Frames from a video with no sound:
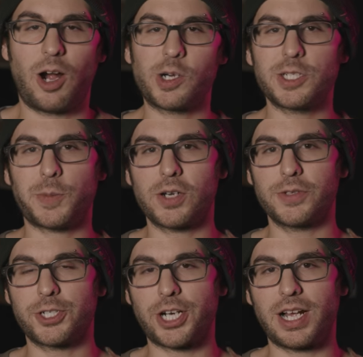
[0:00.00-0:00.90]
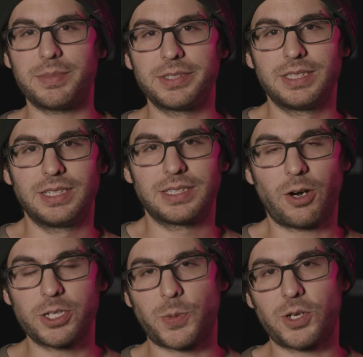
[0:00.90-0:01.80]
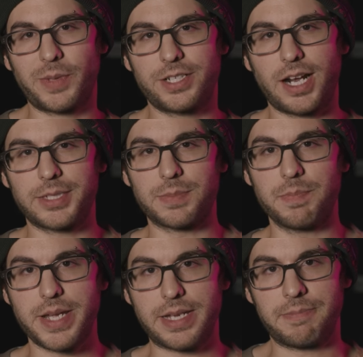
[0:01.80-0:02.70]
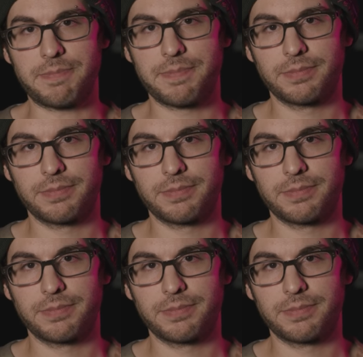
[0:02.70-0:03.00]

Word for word: Hardest part of your job? The hardest part of my job is me,